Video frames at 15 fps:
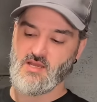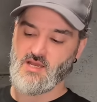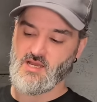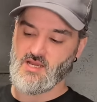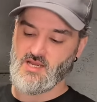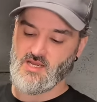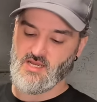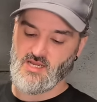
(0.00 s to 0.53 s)

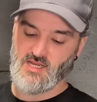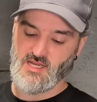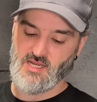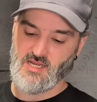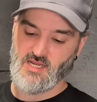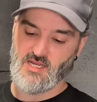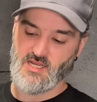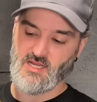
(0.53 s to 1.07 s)

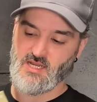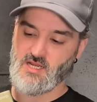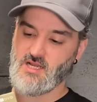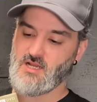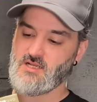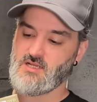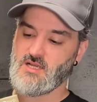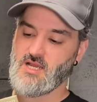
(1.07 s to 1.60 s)
Uh,
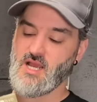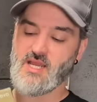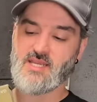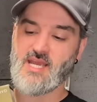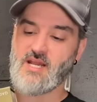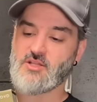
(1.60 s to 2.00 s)
again,